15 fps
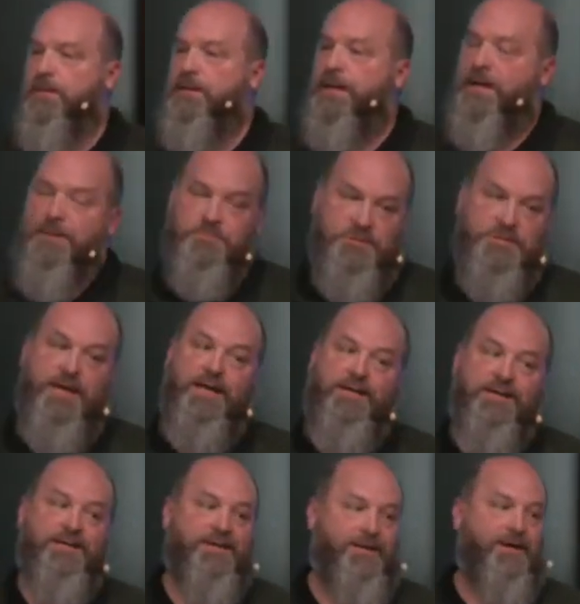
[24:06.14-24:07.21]
And I'm
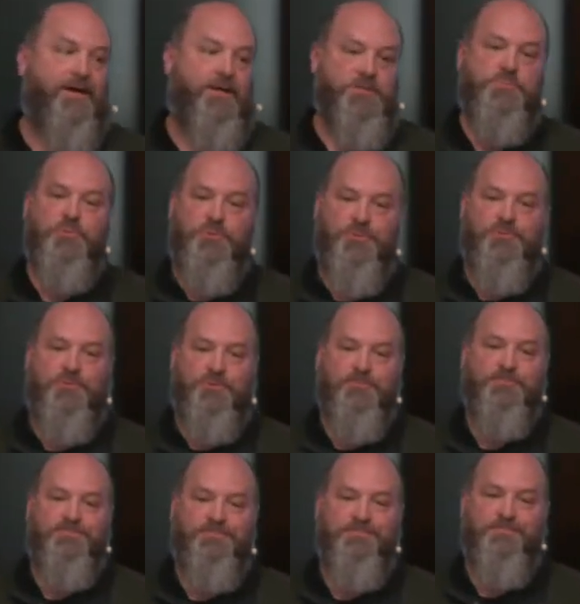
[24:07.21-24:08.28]
standing in a hospital room,
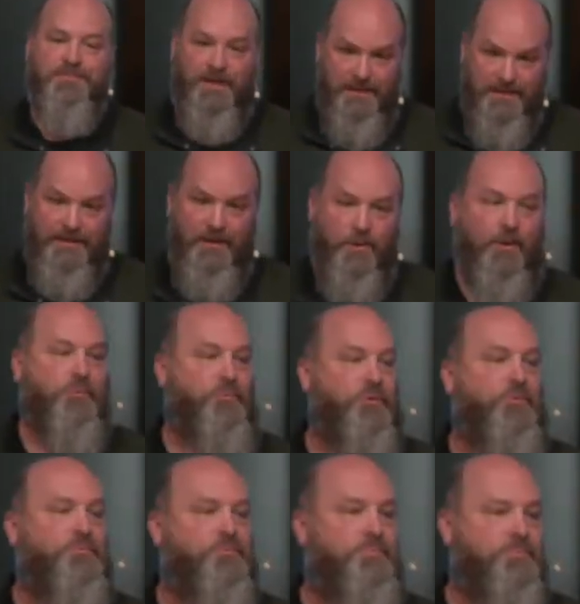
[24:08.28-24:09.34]
an ER
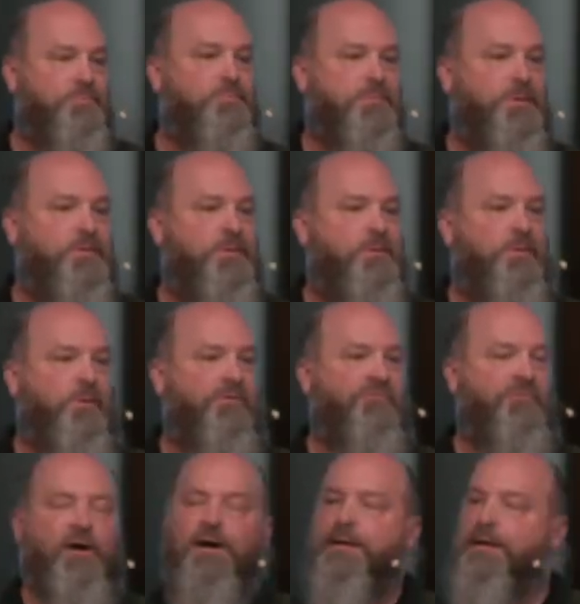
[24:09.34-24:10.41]
room, on
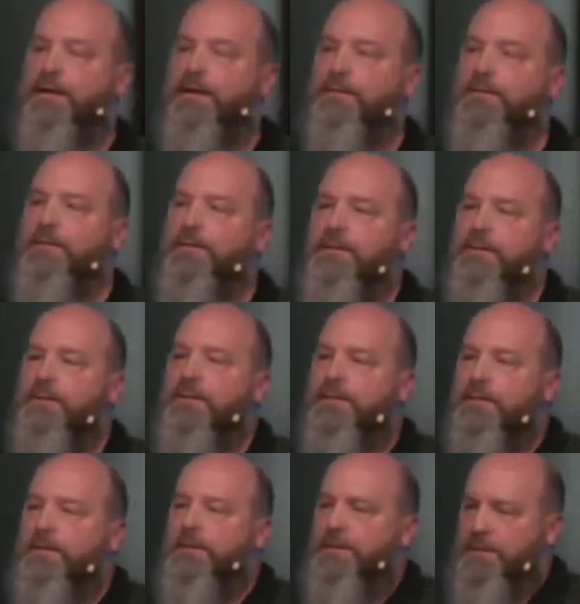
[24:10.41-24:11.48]
Friday,
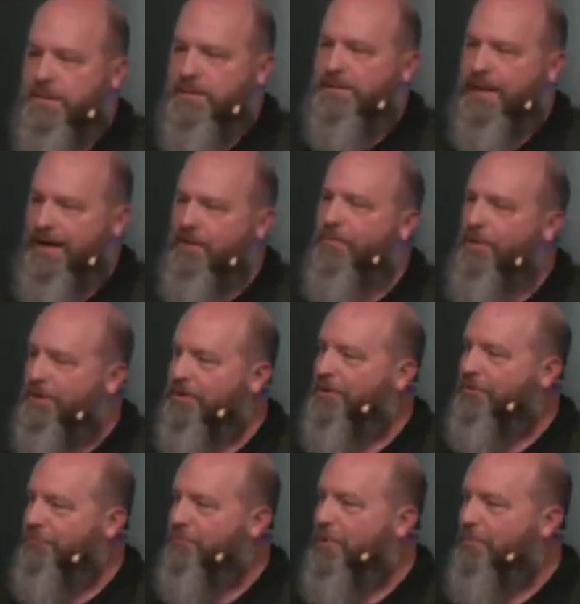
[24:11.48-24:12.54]
kind of one of
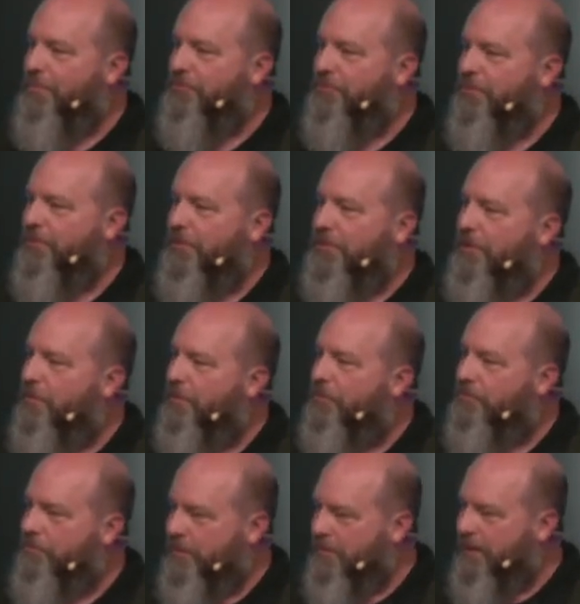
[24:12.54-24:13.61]
those moments where you're
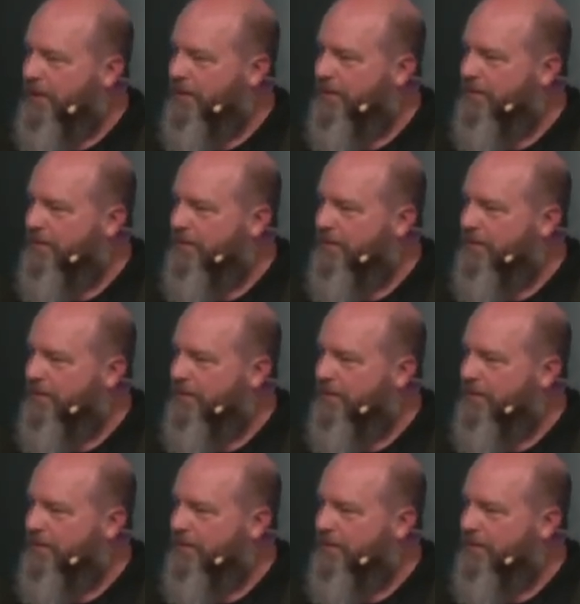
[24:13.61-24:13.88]
going, really?